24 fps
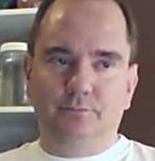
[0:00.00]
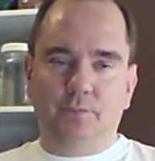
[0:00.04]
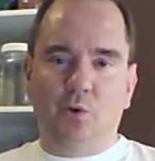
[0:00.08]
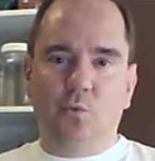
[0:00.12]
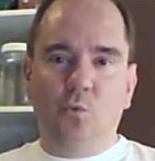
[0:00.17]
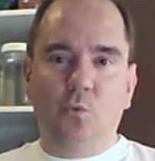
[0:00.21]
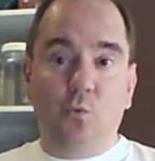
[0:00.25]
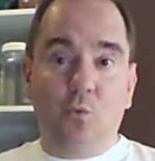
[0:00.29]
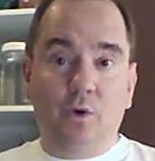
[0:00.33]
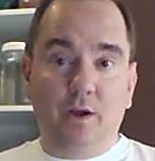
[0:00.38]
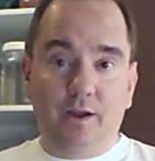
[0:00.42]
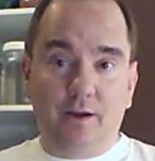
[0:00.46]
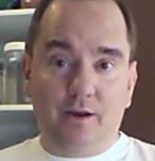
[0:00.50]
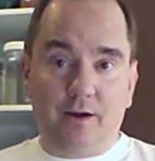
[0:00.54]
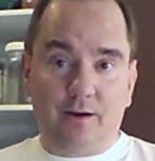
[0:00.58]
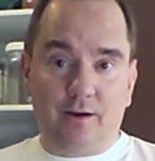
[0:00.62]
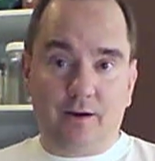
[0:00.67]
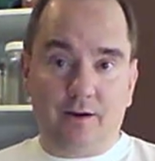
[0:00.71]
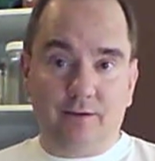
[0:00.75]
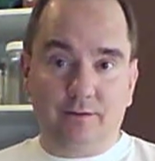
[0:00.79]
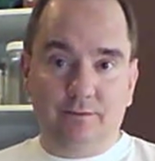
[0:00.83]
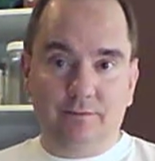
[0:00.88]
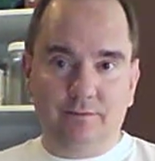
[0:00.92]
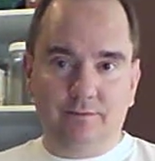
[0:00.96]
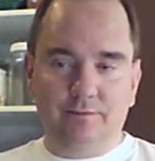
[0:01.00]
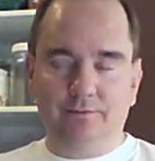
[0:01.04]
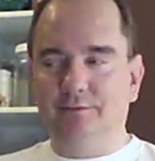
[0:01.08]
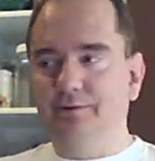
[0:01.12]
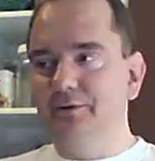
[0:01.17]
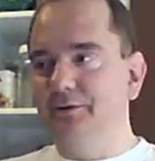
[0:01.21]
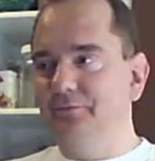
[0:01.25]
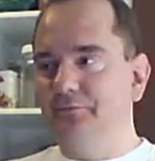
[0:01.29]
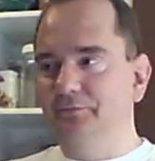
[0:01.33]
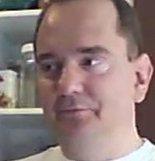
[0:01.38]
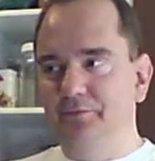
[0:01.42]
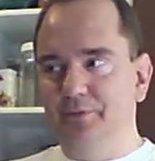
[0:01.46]
aware
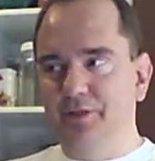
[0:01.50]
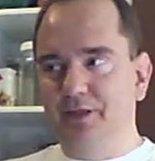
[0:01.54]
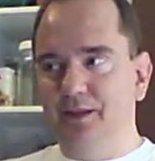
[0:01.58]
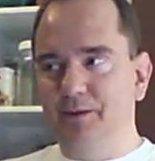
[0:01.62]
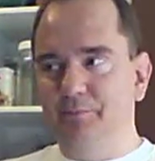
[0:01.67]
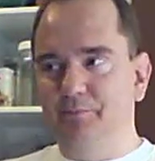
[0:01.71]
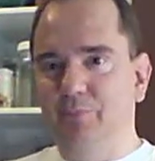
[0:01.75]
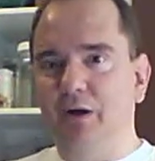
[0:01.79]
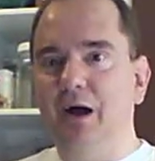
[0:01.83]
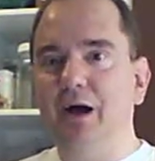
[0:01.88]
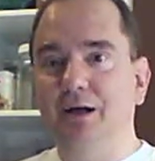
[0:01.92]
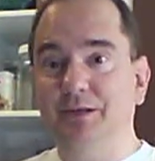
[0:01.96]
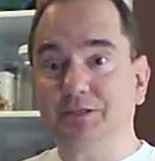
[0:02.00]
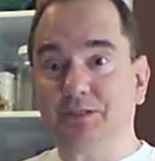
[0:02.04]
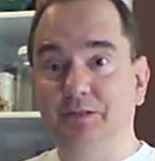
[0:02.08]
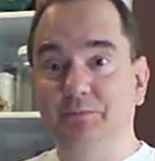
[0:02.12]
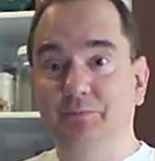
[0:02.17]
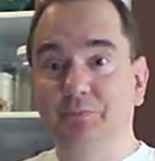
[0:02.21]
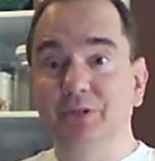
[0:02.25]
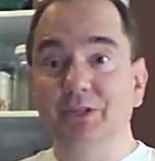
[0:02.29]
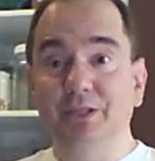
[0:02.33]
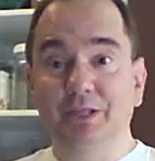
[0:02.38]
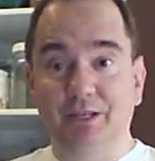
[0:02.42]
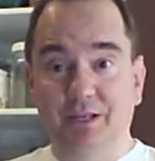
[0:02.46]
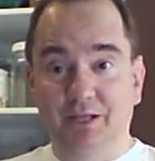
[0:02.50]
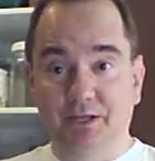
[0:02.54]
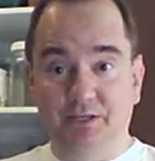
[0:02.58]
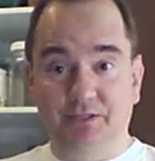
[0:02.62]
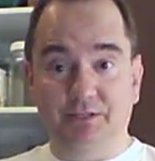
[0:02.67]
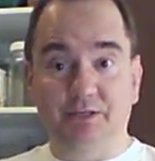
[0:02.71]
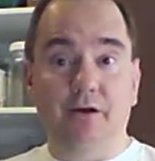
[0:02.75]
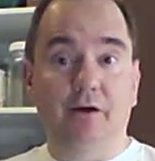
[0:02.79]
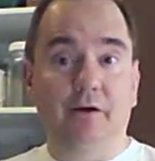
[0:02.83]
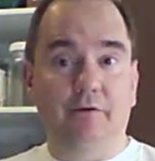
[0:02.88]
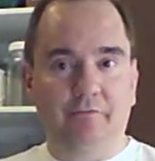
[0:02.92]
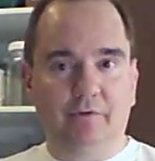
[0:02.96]
of the
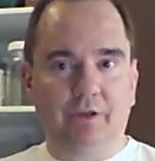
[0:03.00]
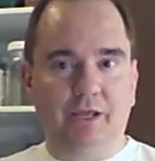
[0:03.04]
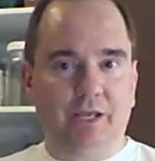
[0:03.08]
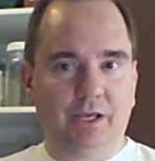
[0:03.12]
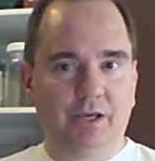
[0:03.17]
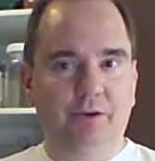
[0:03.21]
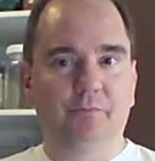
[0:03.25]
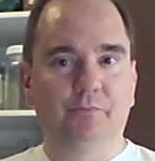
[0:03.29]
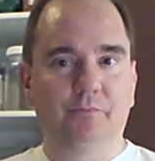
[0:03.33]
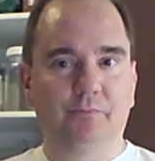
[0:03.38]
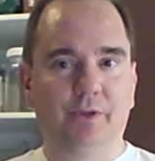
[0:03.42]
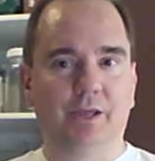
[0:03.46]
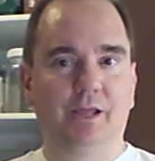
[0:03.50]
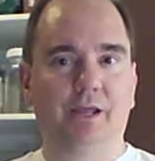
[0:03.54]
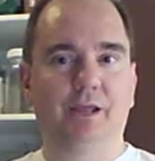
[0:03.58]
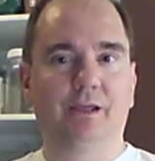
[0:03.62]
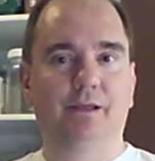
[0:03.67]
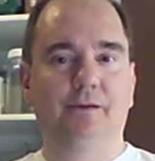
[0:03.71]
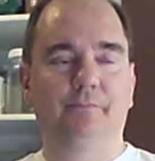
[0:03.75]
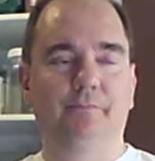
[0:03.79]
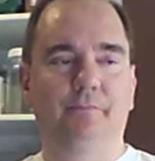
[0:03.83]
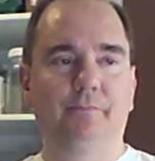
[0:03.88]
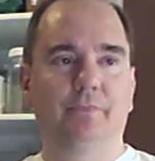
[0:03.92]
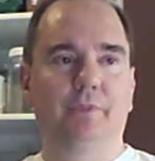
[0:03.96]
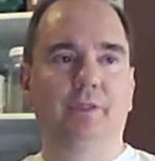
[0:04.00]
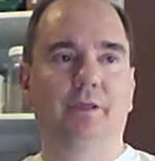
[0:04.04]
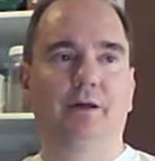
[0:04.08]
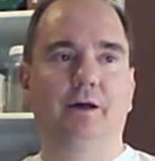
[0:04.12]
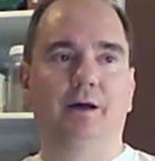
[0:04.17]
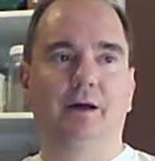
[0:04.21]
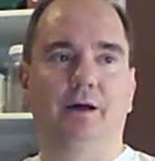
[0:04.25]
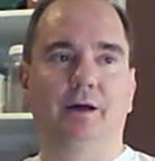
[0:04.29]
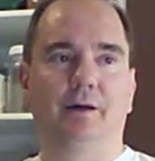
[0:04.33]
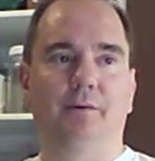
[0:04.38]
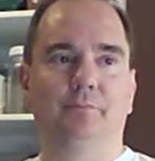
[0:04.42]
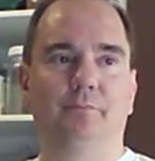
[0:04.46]
possibilities of EMP,
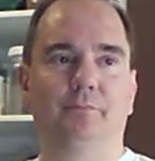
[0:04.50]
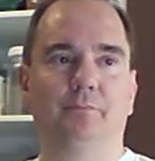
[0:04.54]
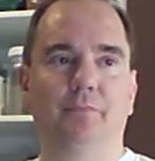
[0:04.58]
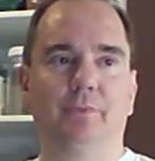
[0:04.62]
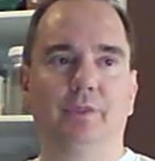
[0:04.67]
um,